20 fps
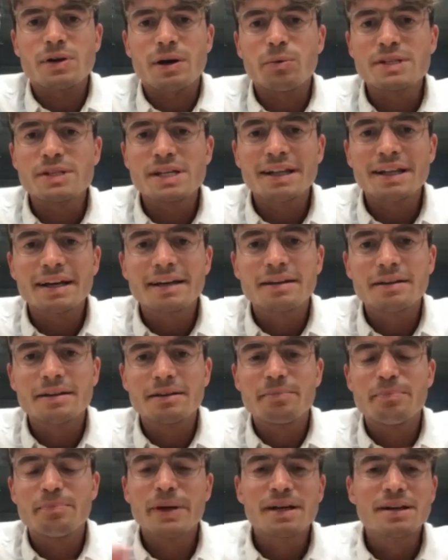I would say like
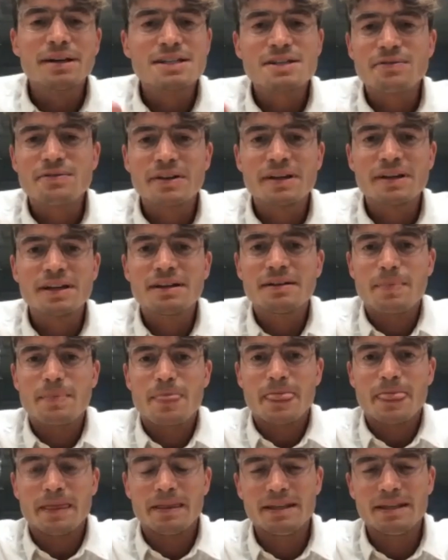the biggest
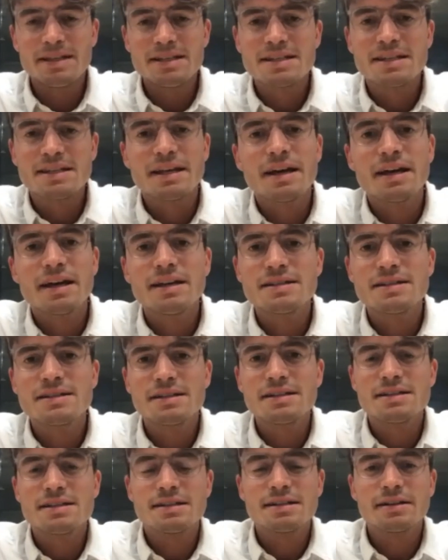thing these days
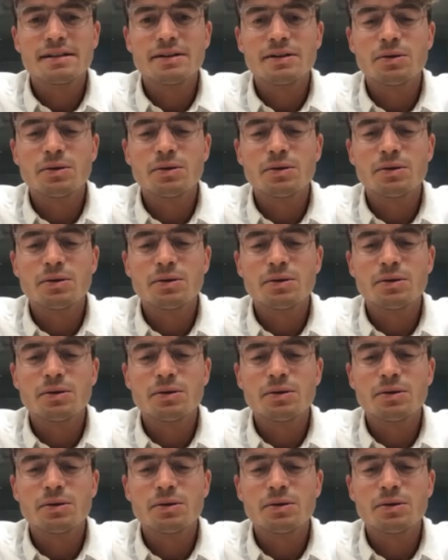is still,